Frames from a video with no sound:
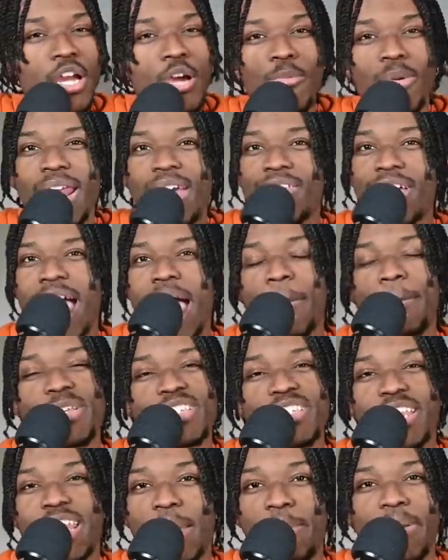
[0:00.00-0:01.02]
Whatever
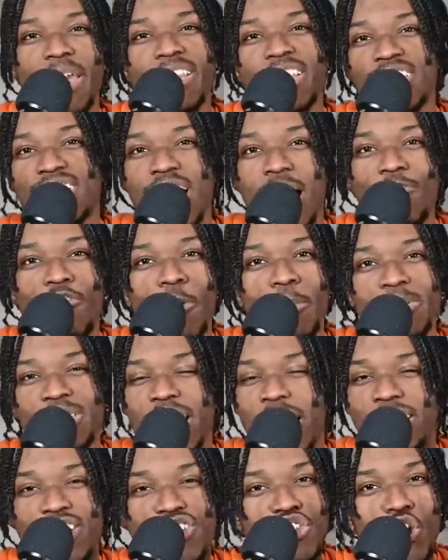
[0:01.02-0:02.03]
happens to that pick this top four
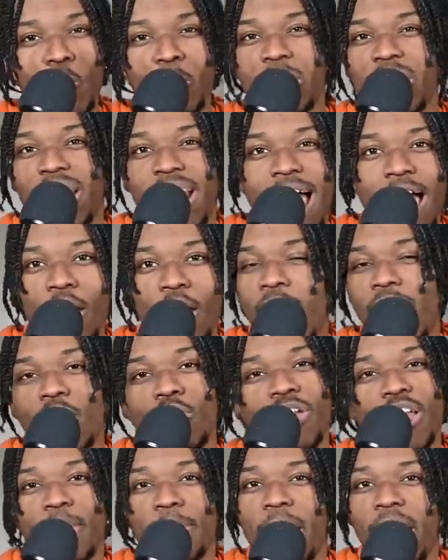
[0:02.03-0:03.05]
protector, so be it. I, I
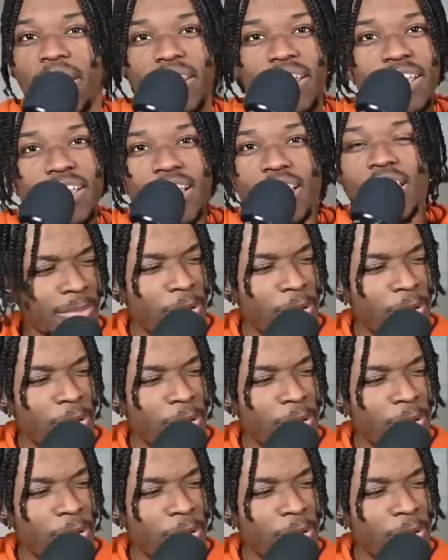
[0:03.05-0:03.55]
don't care about it.